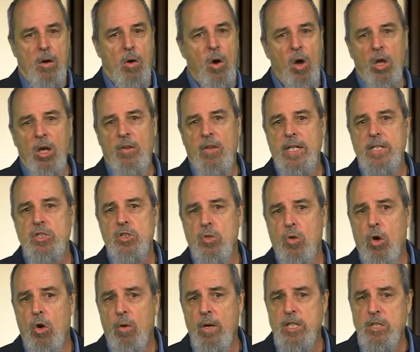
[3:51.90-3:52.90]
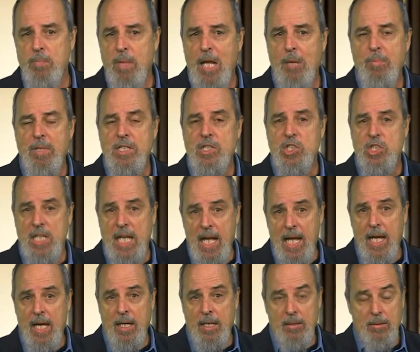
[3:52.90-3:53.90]
all of these stories may be
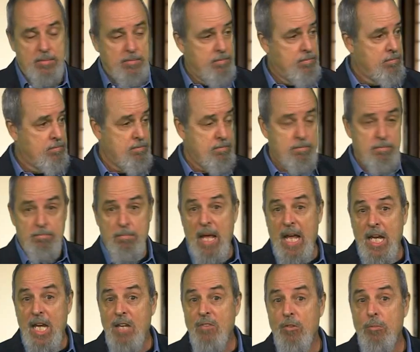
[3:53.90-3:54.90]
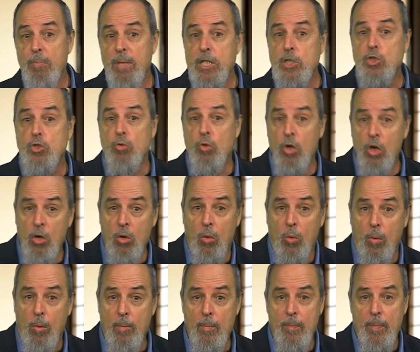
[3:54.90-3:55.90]
sad, may even be
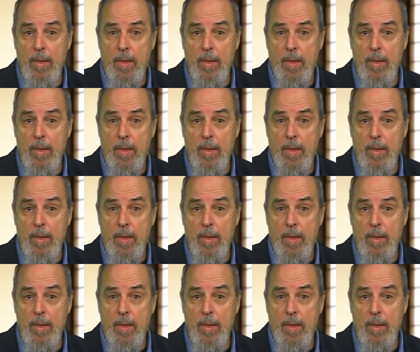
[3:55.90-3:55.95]
true,